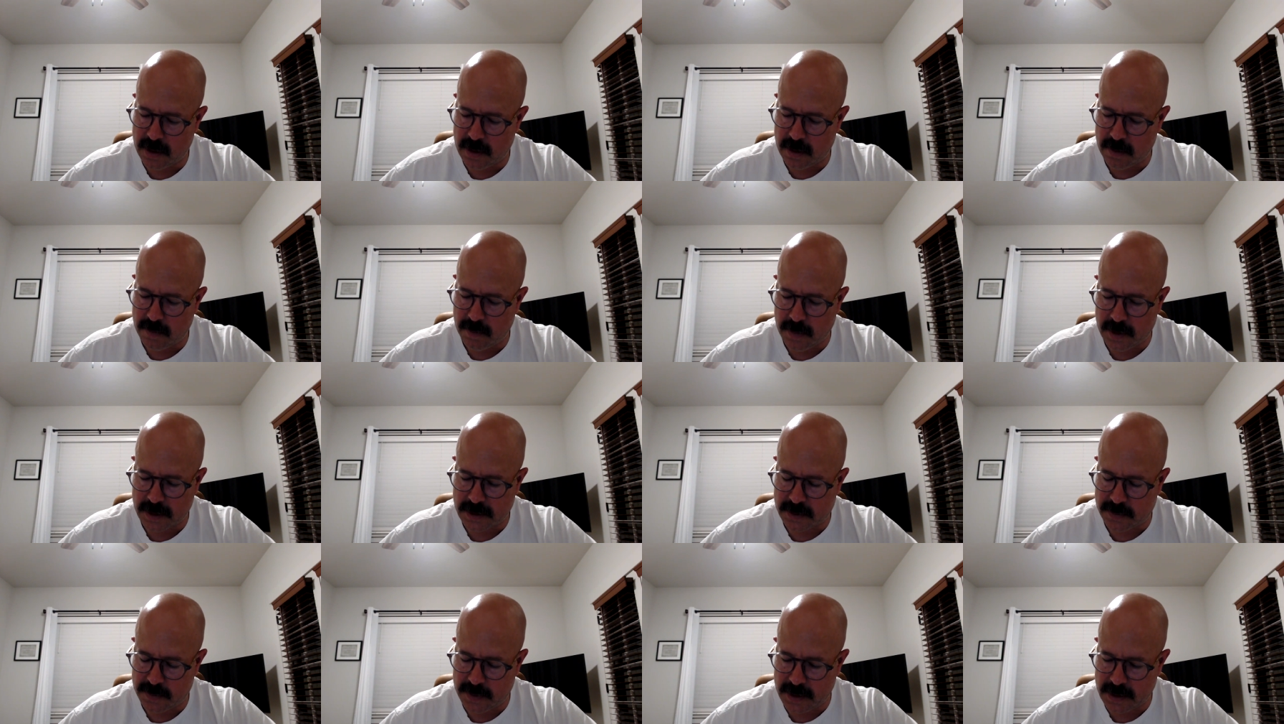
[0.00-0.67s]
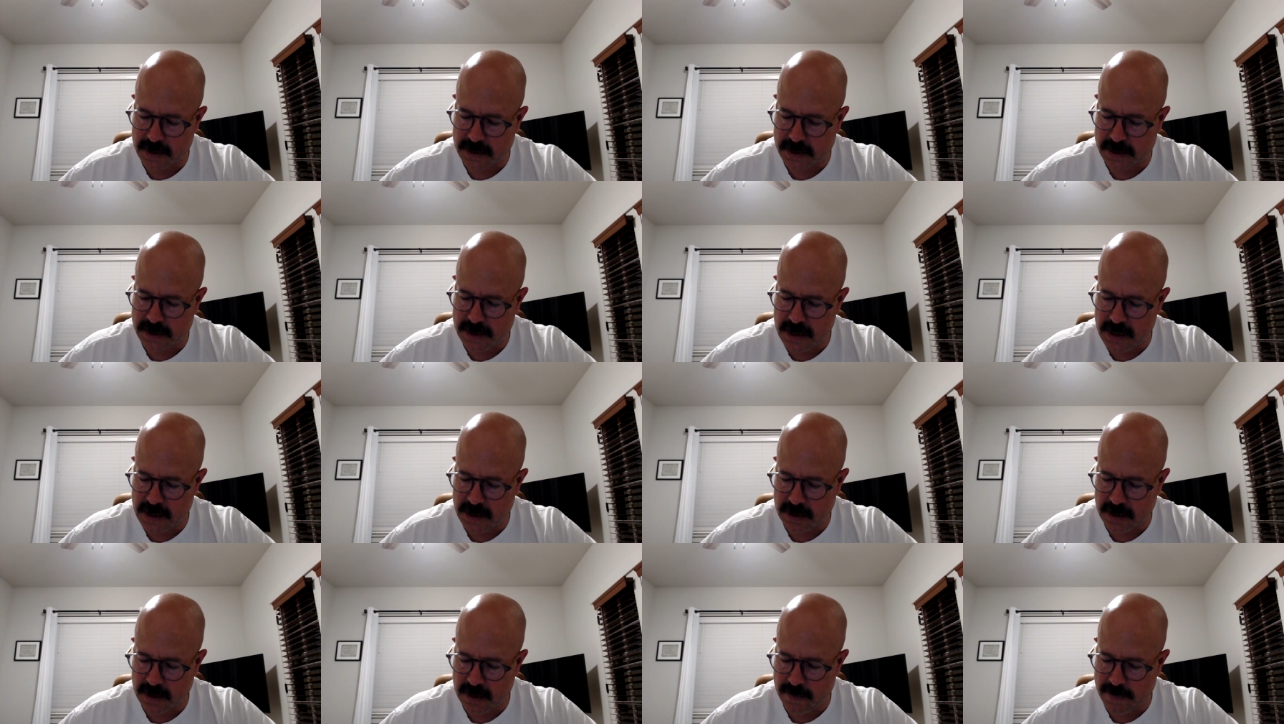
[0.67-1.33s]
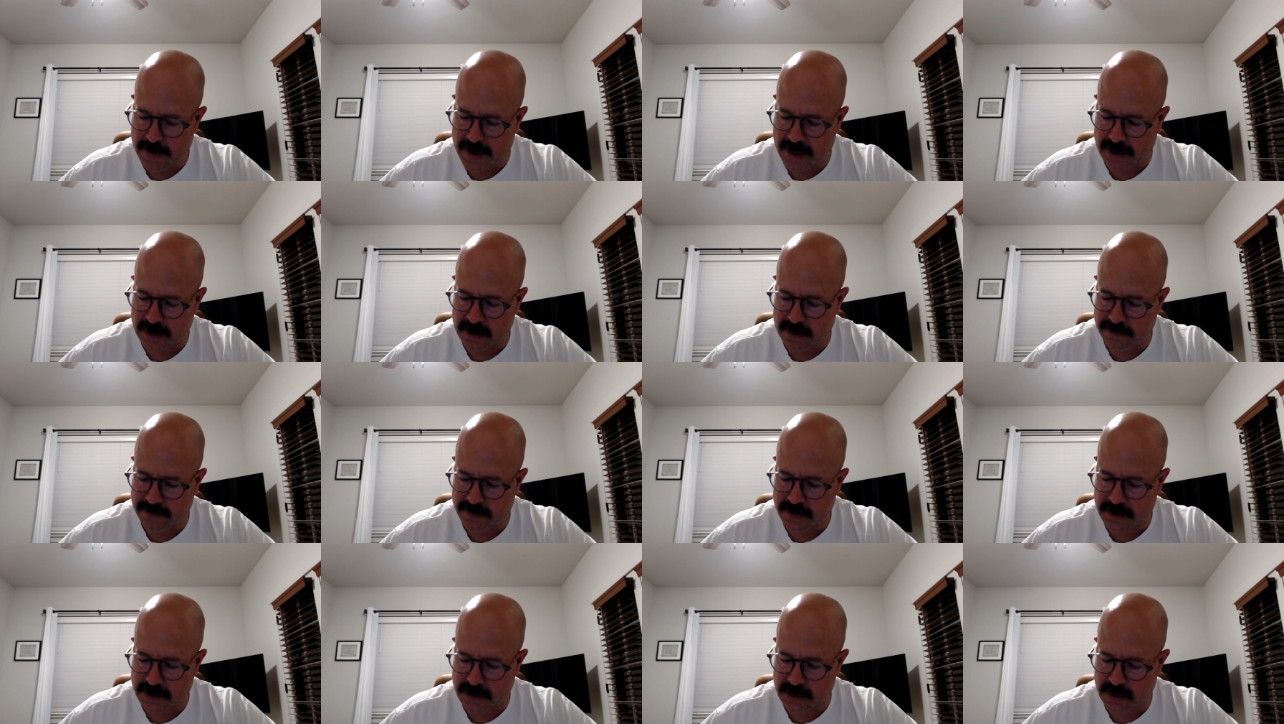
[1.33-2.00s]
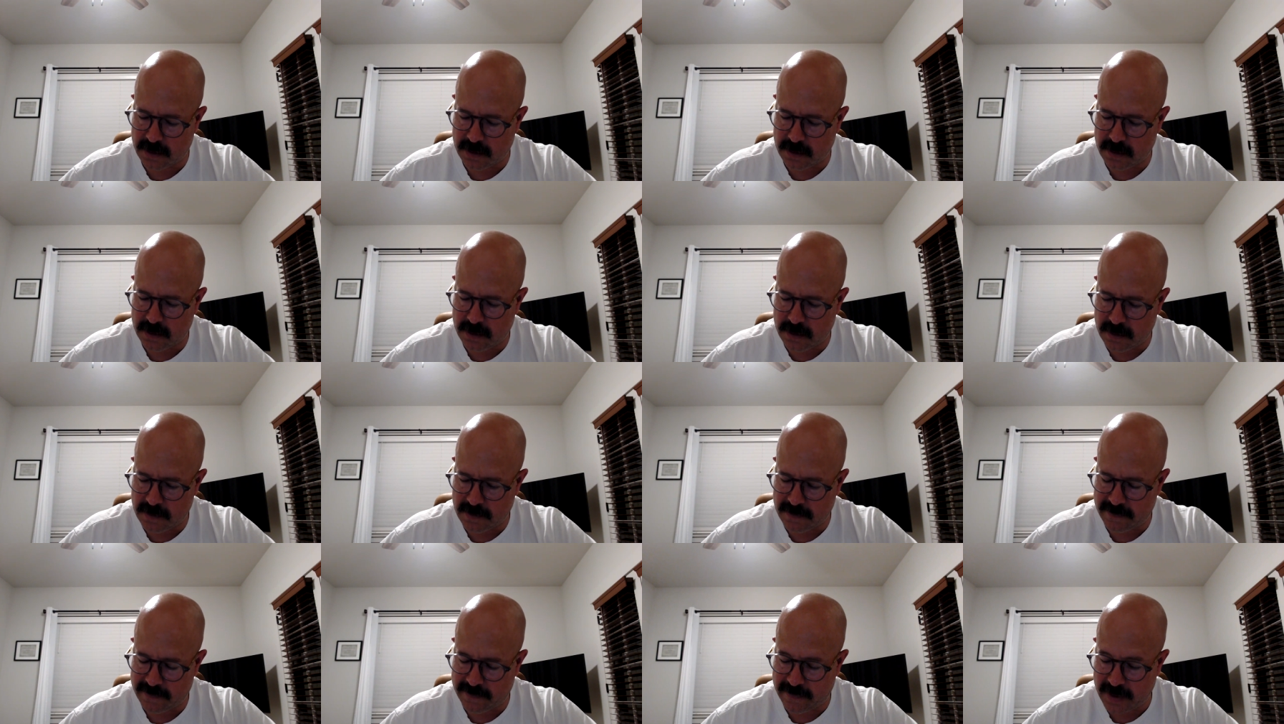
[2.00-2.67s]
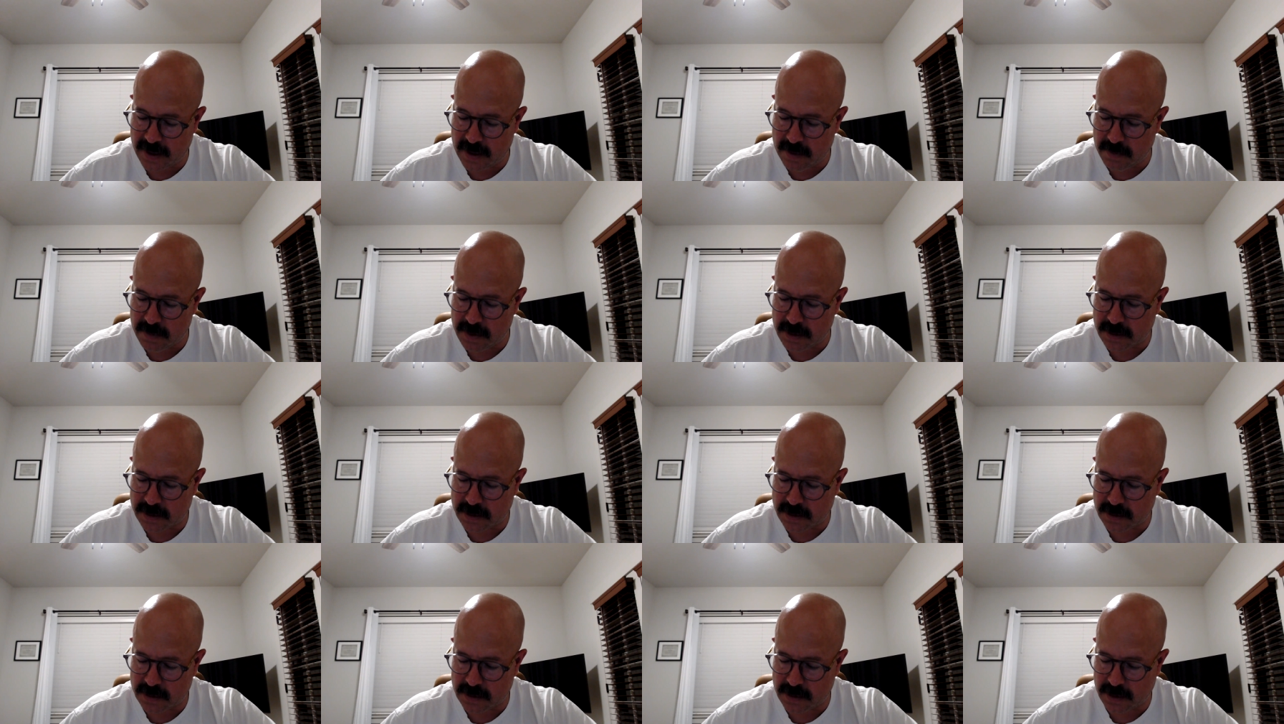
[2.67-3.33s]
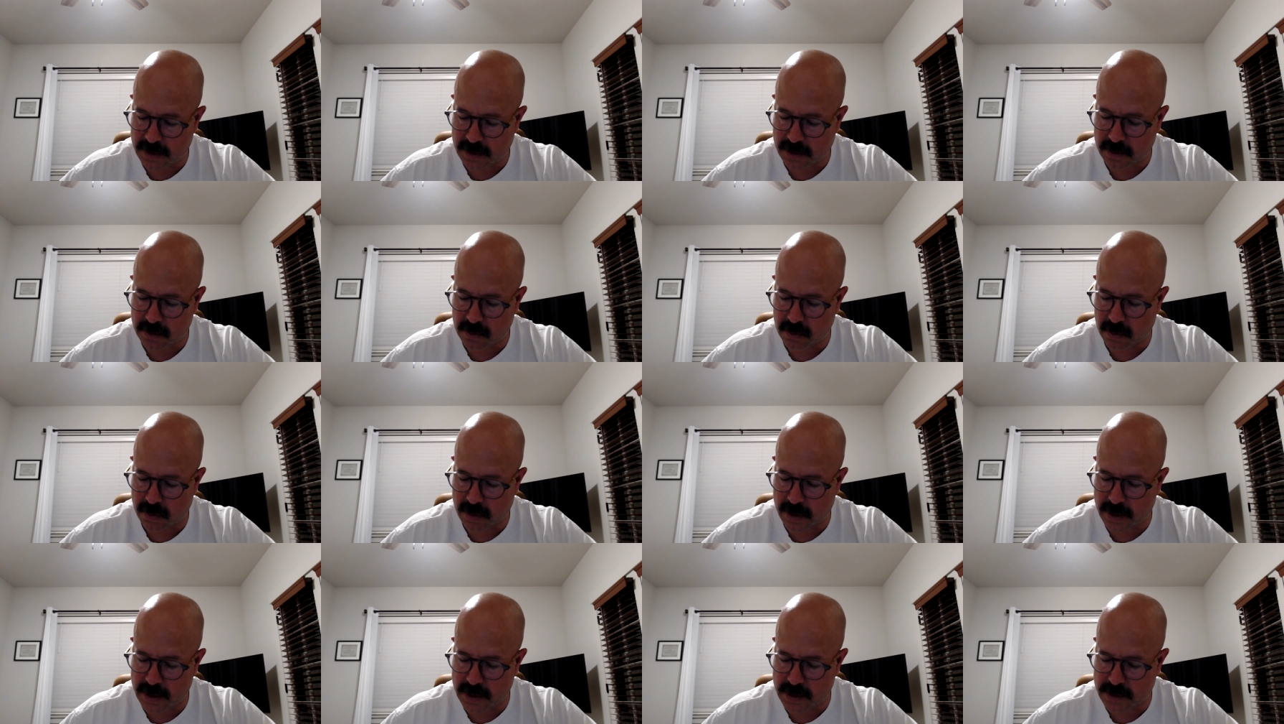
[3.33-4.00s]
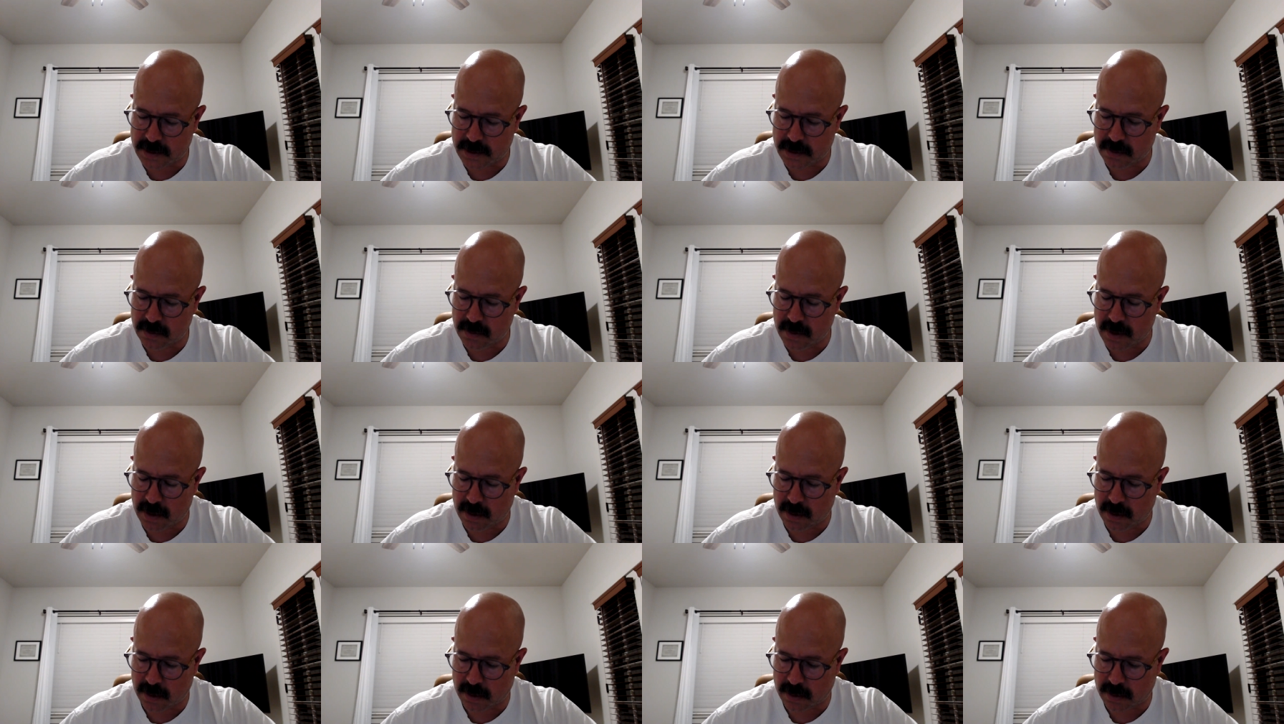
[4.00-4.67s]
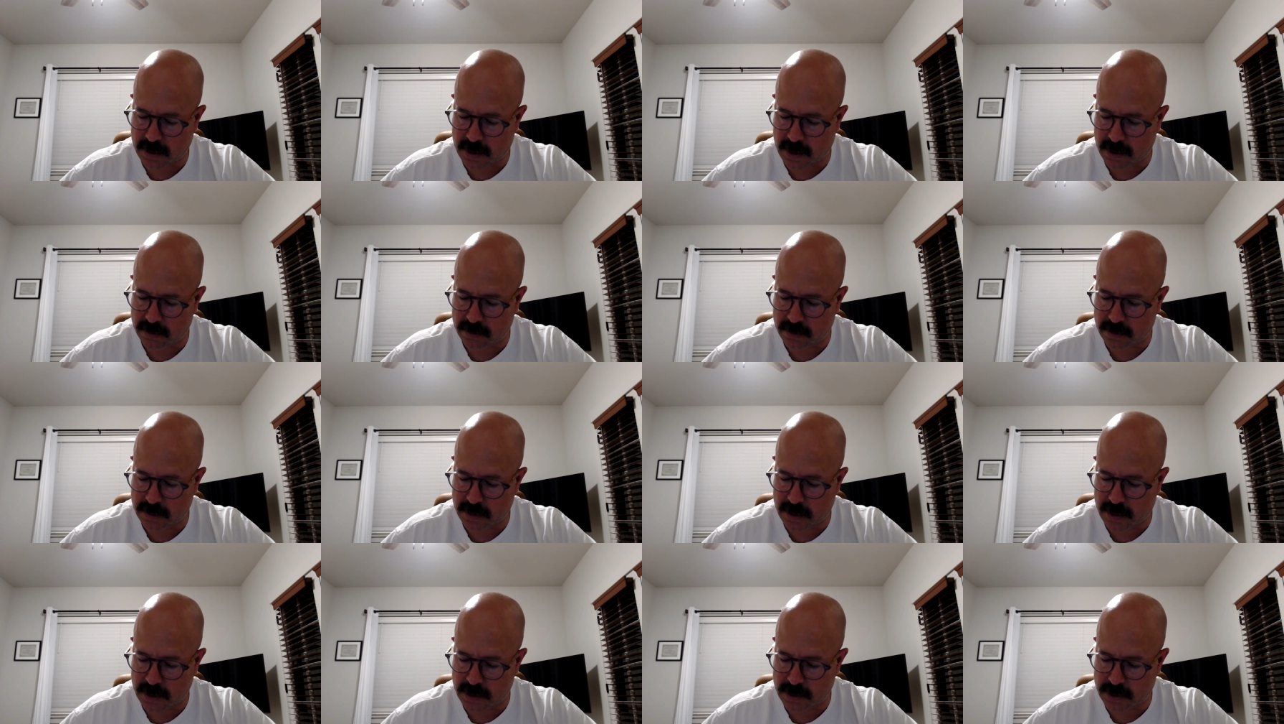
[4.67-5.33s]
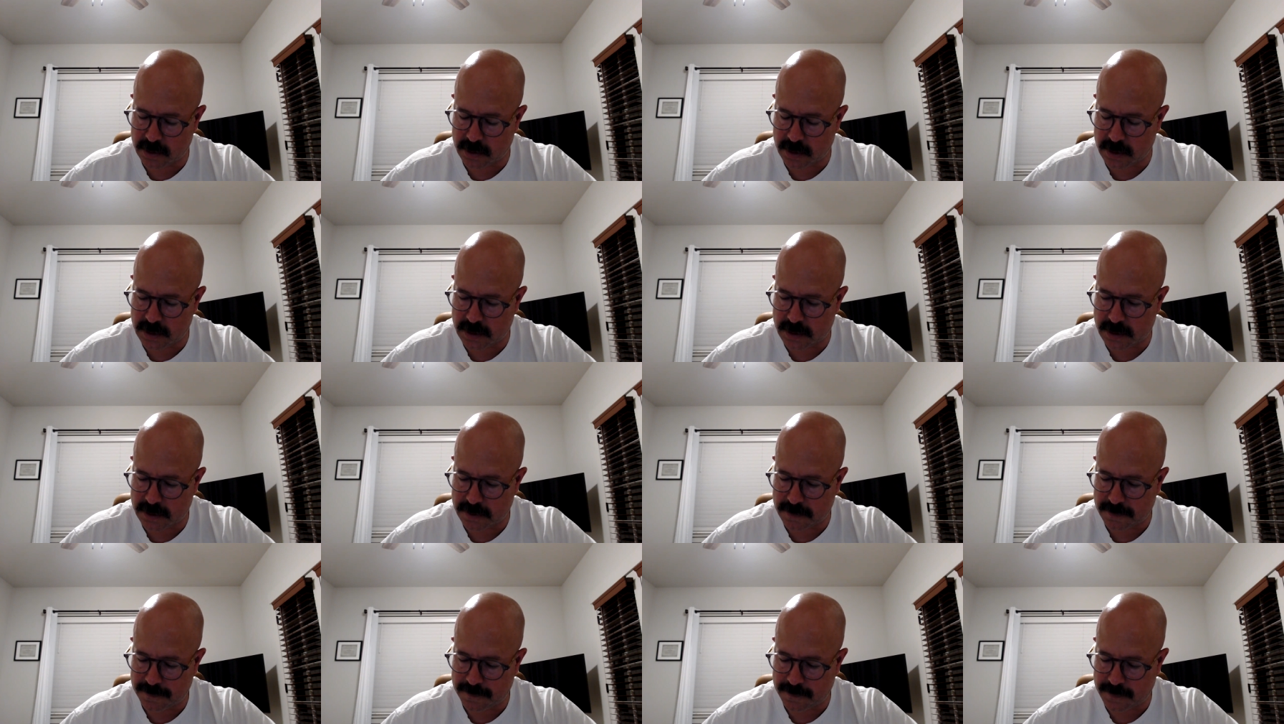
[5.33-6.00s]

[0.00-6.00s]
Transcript: must be exceedingly magnificent, famous, and glorious throughout all countries.